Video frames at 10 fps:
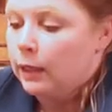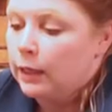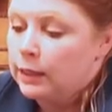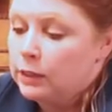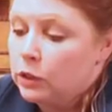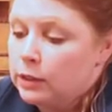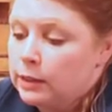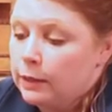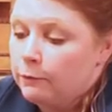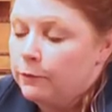And it's good
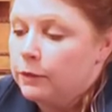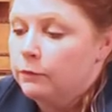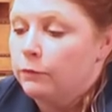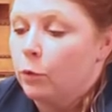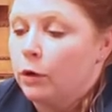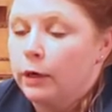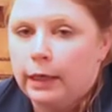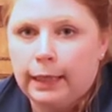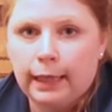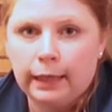stuff for
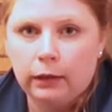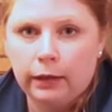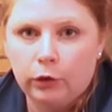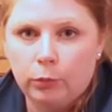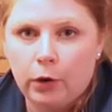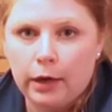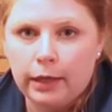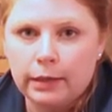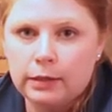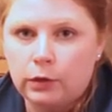any kind of leather
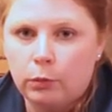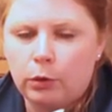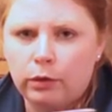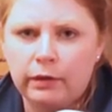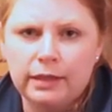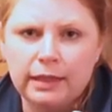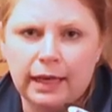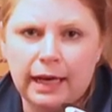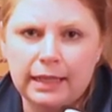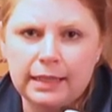products. So both of these I
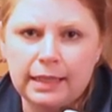got at